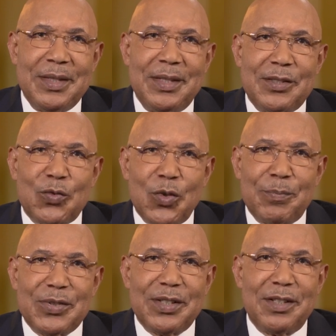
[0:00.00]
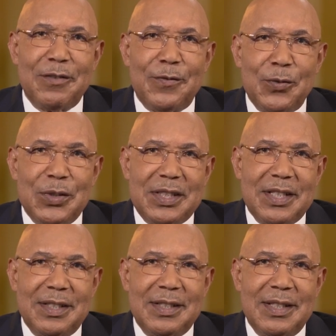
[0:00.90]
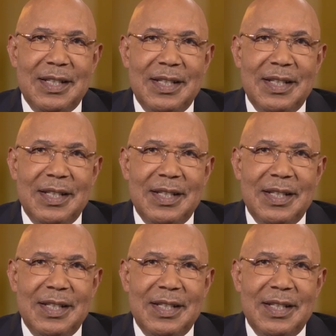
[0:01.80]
disruption in the food chain,